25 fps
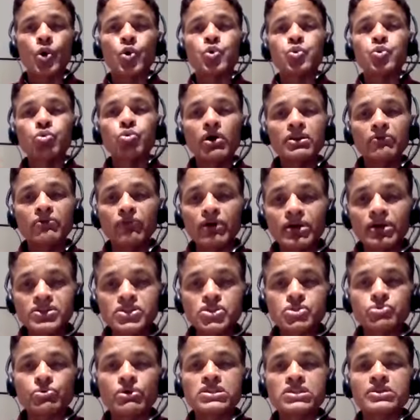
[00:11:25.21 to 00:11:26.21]
Who are the
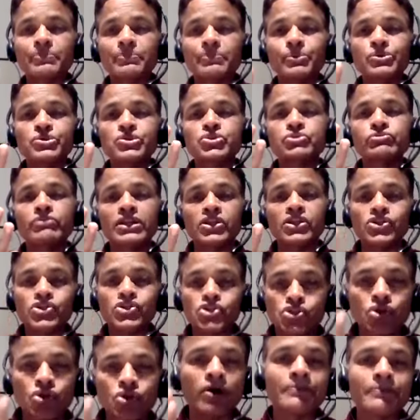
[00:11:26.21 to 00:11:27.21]
ones who are supposed to
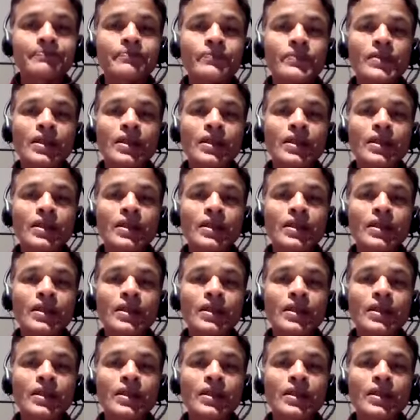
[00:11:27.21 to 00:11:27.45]
ensure